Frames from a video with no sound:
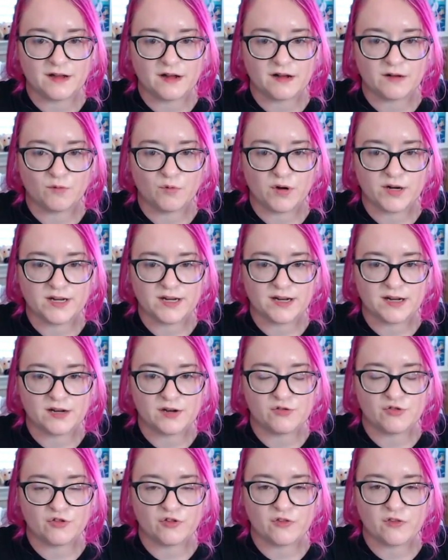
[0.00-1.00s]
What an
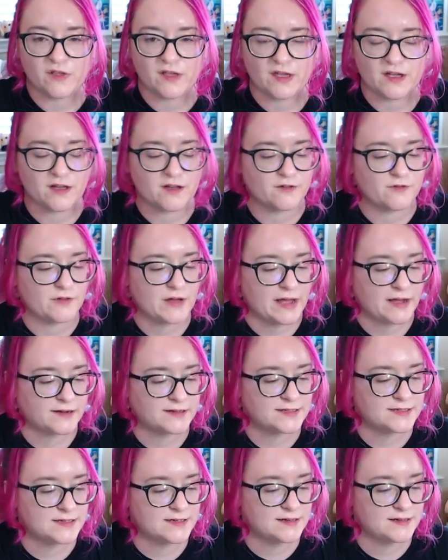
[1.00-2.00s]
interesting
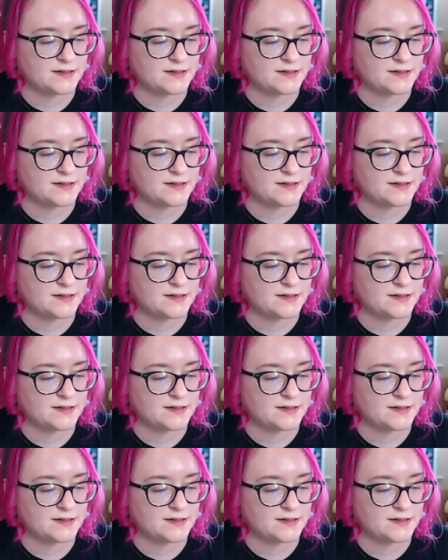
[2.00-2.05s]
effect.